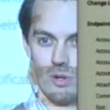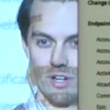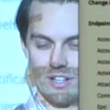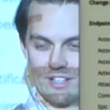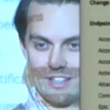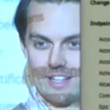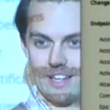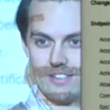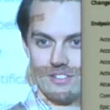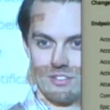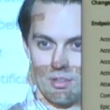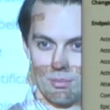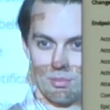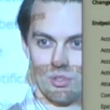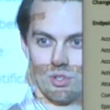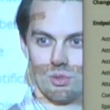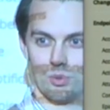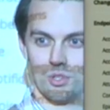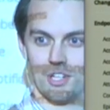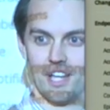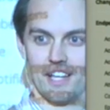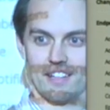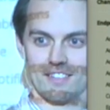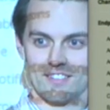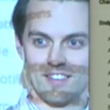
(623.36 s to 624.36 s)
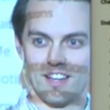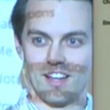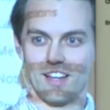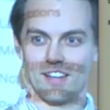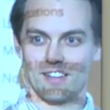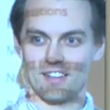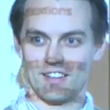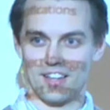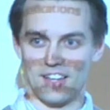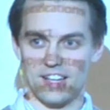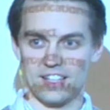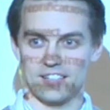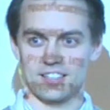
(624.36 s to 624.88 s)
and get some new data
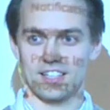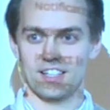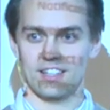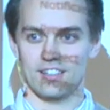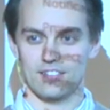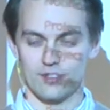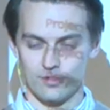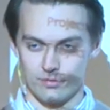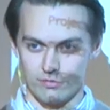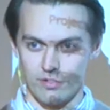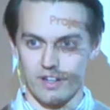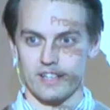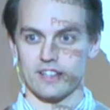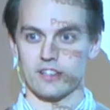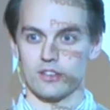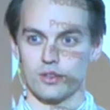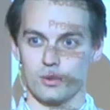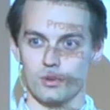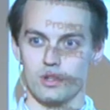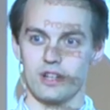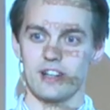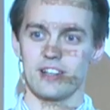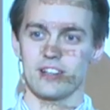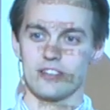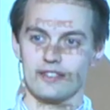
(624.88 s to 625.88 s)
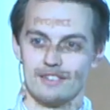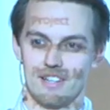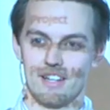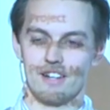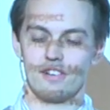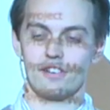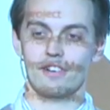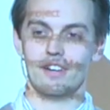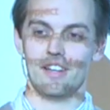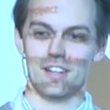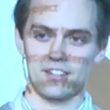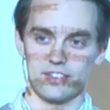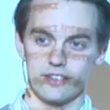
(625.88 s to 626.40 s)
and then find new links there
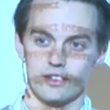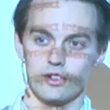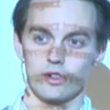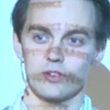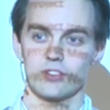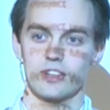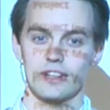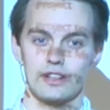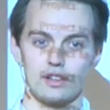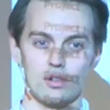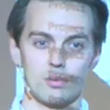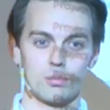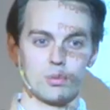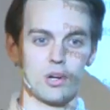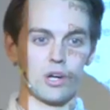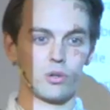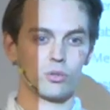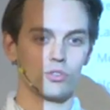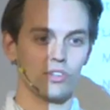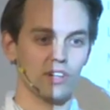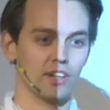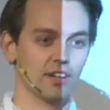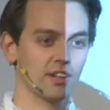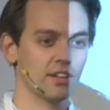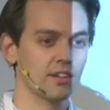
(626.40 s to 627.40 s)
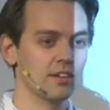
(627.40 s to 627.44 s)
and continue browsing.